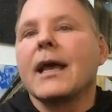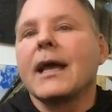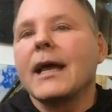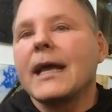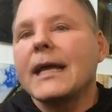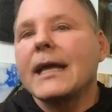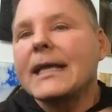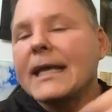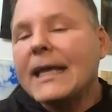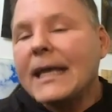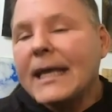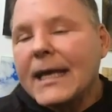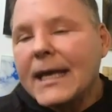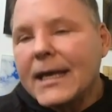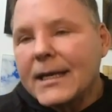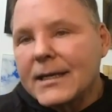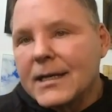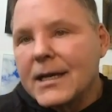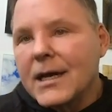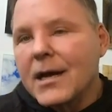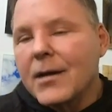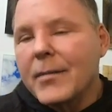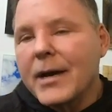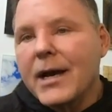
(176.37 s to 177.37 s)
He
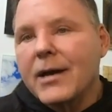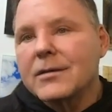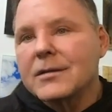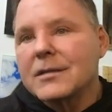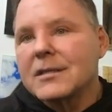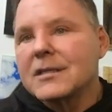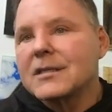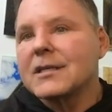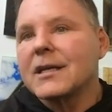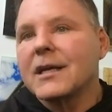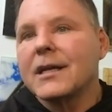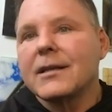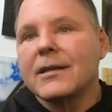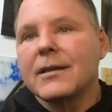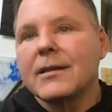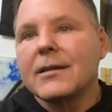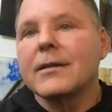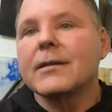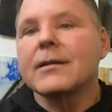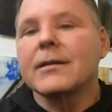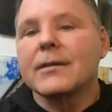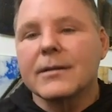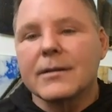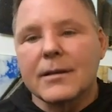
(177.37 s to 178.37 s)
had come out and said,
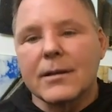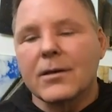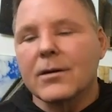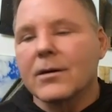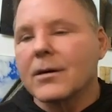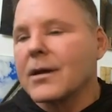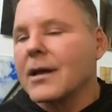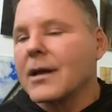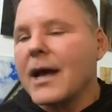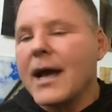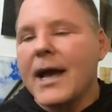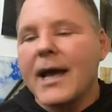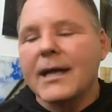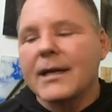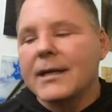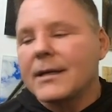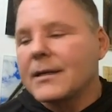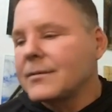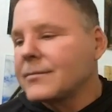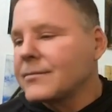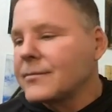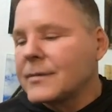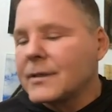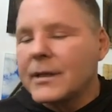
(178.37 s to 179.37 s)
look,
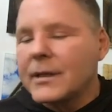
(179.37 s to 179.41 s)
I